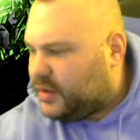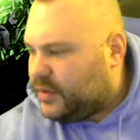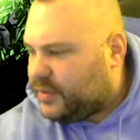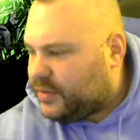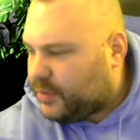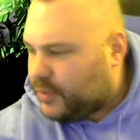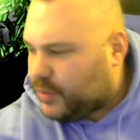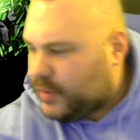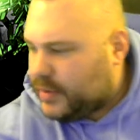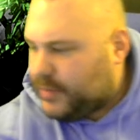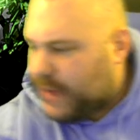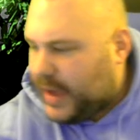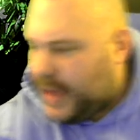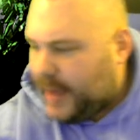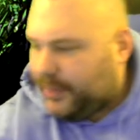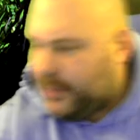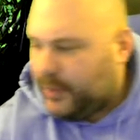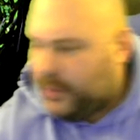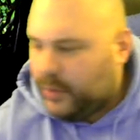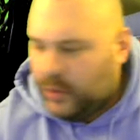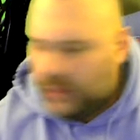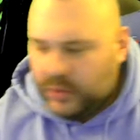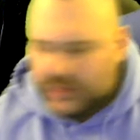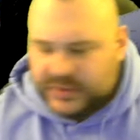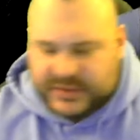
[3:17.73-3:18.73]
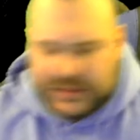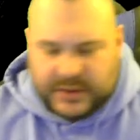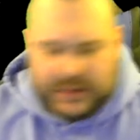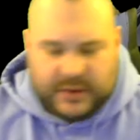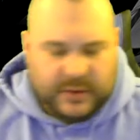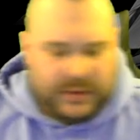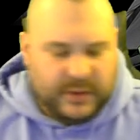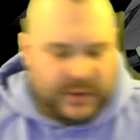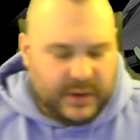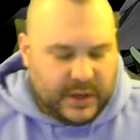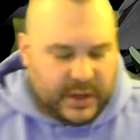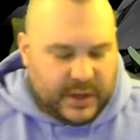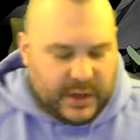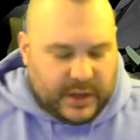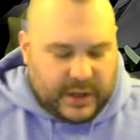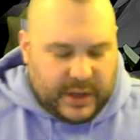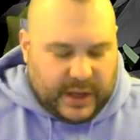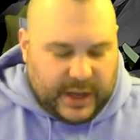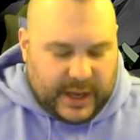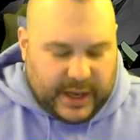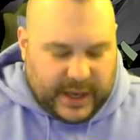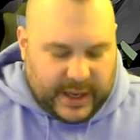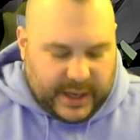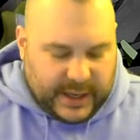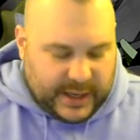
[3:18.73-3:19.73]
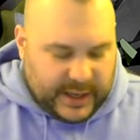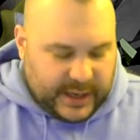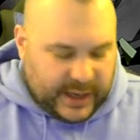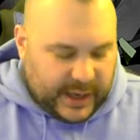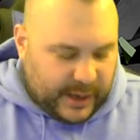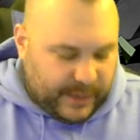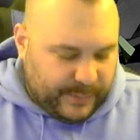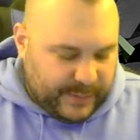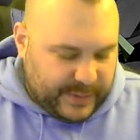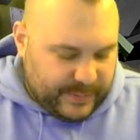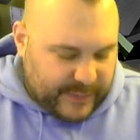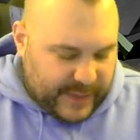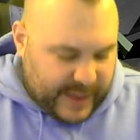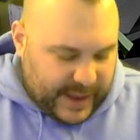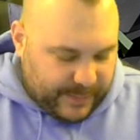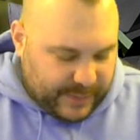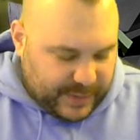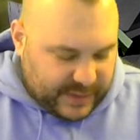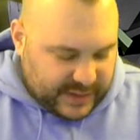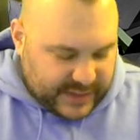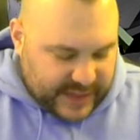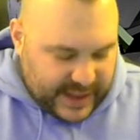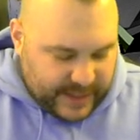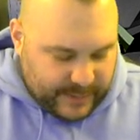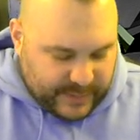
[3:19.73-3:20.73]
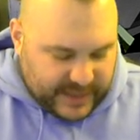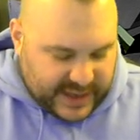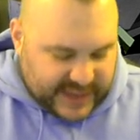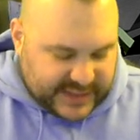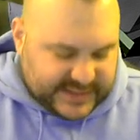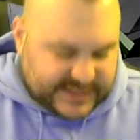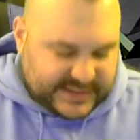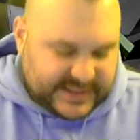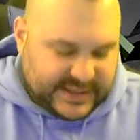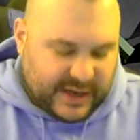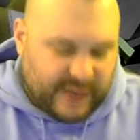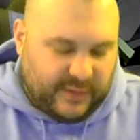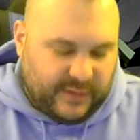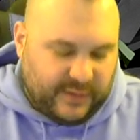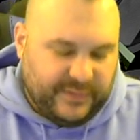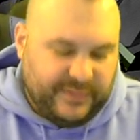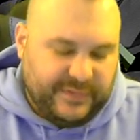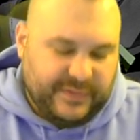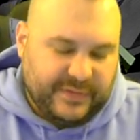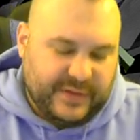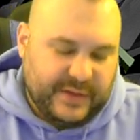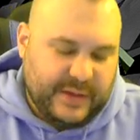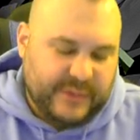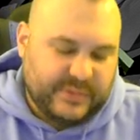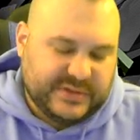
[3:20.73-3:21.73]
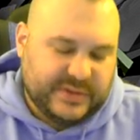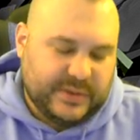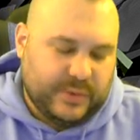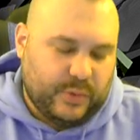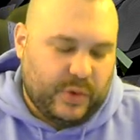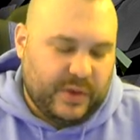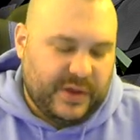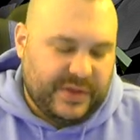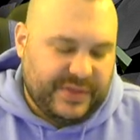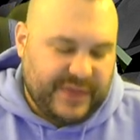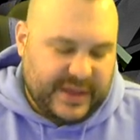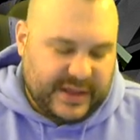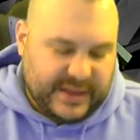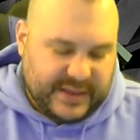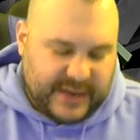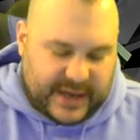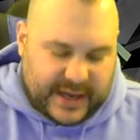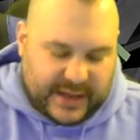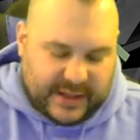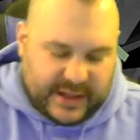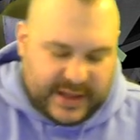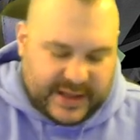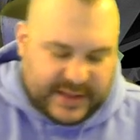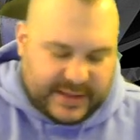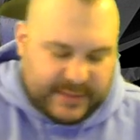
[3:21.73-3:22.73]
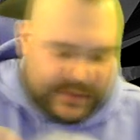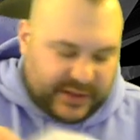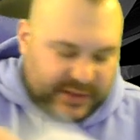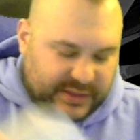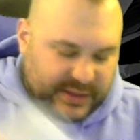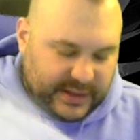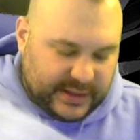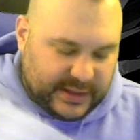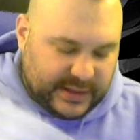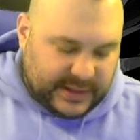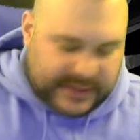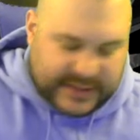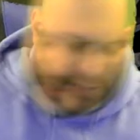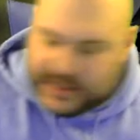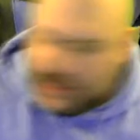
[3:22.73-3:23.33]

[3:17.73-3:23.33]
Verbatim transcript: the remappable? So uh, I'll be mapping that myself. That was the one thing that I liked about the Elite